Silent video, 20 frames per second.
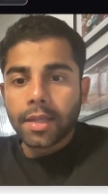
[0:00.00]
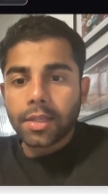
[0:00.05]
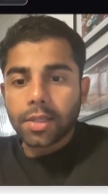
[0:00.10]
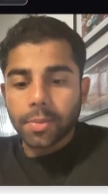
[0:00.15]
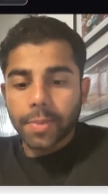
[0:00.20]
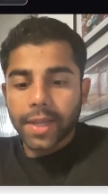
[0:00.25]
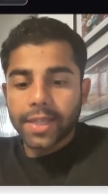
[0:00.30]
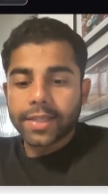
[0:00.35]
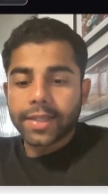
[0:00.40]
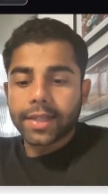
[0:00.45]

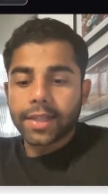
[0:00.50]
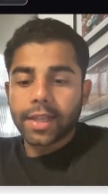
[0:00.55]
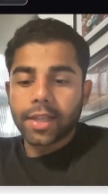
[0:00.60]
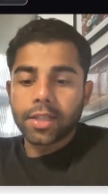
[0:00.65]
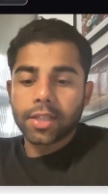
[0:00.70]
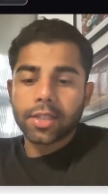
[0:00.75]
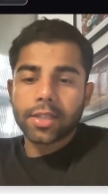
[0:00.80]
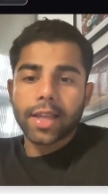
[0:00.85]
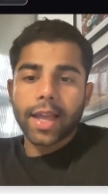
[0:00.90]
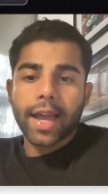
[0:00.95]
So basically you
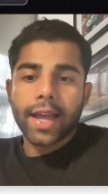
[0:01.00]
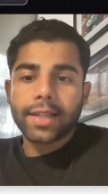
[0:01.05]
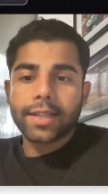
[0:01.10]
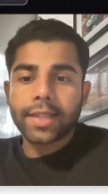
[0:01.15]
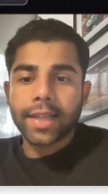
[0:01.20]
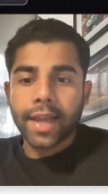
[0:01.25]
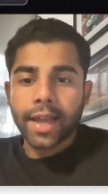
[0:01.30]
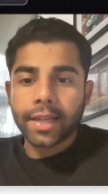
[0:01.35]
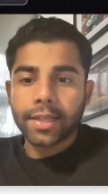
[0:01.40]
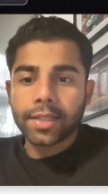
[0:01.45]
just add
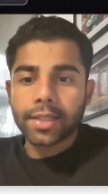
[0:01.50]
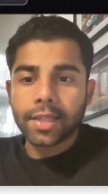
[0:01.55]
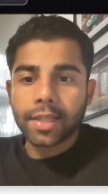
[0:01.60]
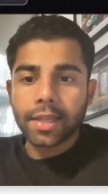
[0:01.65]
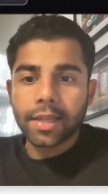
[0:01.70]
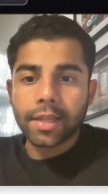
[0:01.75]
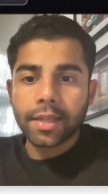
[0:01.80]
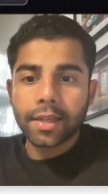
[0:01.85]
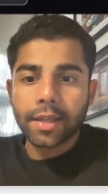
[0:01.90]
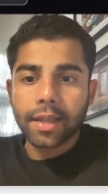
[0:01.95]
text,
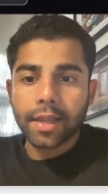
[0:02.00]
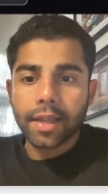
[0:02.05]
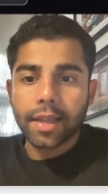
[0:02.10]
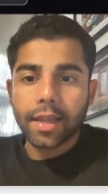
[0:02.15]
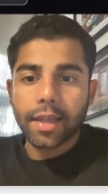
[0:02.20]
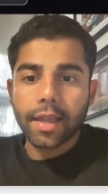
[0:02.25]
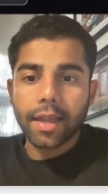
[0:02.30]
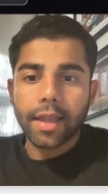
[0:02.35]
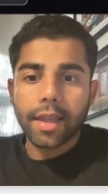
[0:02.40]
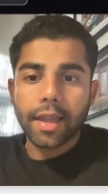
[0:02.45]

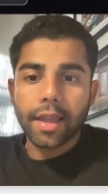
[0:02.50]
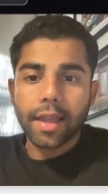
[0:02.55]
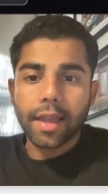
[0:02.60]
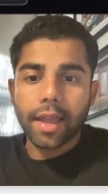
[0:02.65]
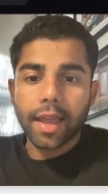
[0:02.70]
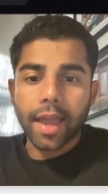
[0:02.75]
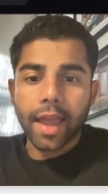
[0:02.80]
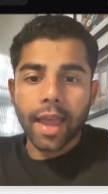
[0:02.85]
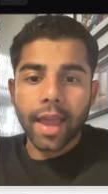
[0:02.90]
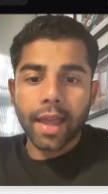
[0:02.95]

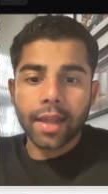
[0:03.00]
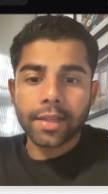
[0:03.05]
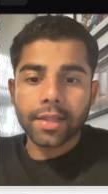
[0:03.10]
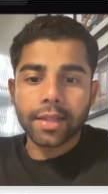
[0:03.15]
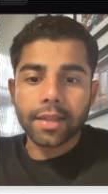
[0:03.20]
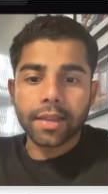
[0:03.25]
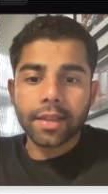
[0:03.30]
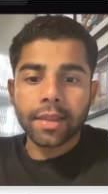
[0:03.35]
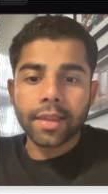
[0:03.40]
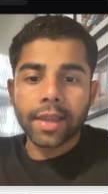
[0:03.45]

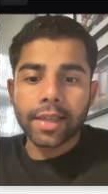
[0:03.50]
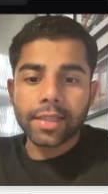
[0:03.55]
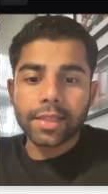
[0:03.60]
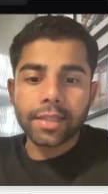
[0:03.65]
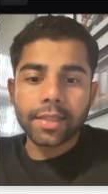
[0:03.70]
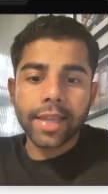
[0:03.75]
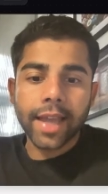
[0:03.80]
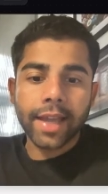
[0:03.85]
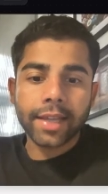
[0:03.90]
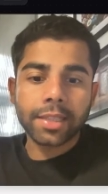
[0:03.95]
and this
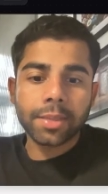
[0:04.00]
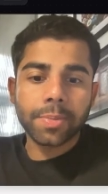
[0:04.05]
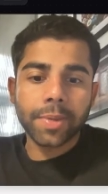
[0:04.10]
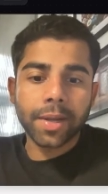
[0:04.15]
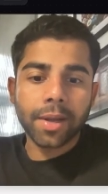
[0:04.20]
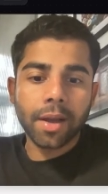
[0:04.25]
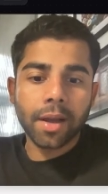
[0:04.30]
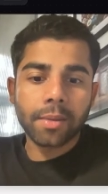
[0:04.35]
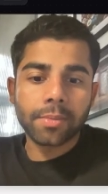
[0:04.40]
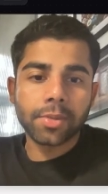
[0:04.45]
text
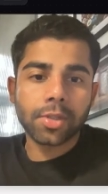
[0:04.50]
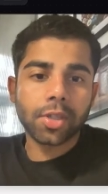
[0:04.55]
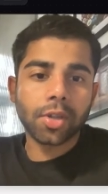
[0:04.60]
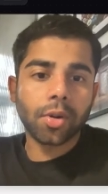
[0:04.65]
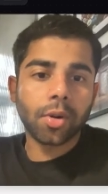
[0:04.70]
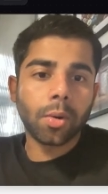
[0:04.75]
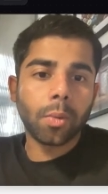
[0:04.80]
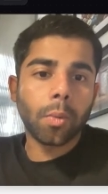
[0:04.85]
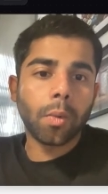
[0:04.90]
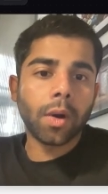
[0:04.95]
becomes
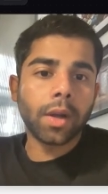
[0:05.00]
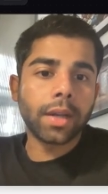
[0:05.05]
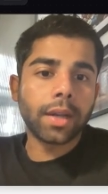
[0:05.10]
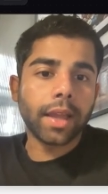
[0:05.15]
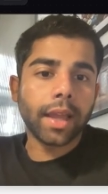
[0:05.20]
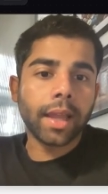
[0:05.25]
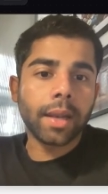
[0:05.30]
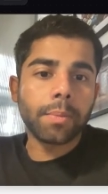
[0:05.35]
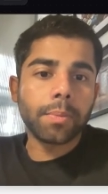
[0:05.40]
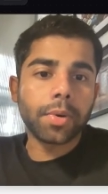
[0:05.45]
your
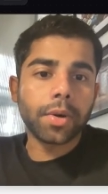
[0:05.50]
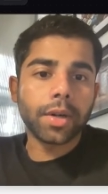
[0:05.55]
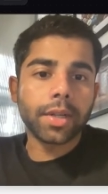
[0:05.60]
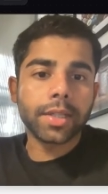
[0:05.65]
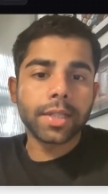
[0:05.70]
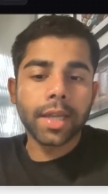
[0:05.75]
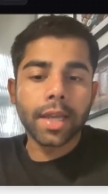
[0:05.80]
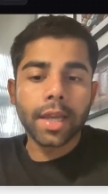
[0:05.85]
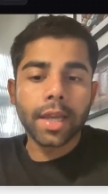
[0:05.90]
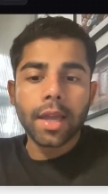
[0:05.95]
one
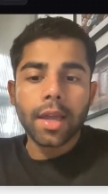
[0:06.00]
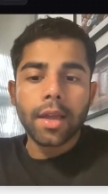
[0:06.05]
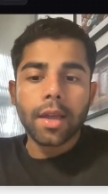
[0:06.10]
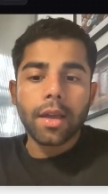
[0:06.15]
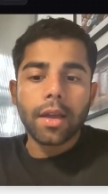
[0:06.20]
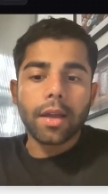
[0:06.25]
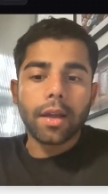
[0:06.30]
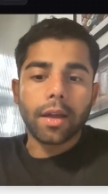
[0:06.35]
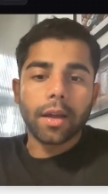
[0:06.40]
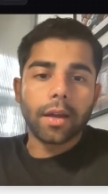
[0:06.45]
input,
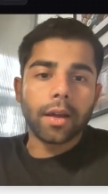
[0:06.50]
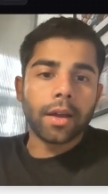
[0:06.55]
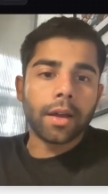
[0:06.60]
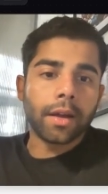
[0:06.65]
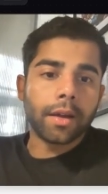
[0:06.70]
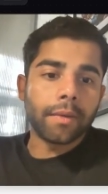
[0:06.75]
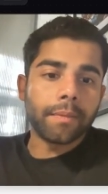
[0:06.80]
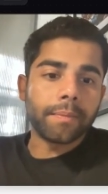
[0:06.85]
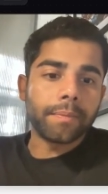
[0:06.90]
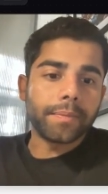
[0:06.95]

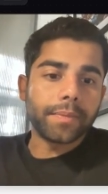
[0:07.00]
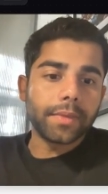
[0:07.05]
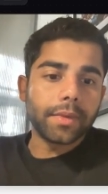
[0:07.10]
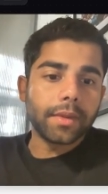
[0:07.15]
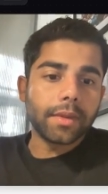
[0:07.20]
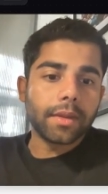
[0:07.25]
um,